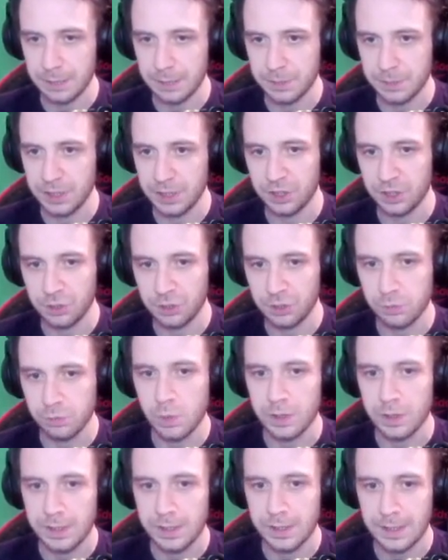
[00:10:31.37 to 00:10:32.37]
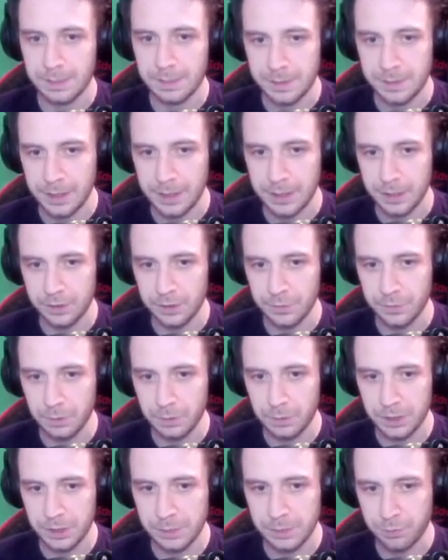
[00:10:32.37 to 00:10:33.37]
You use one key item to get another one to
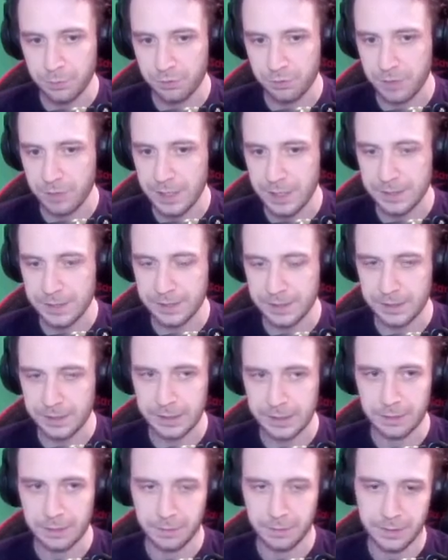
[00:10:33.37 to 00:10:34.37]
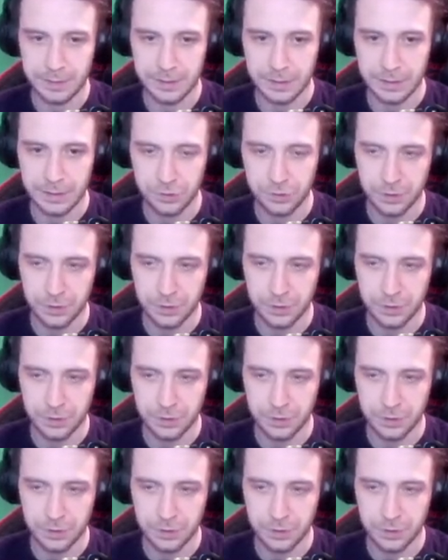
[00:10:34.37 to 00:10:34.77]
progress, etc, etc.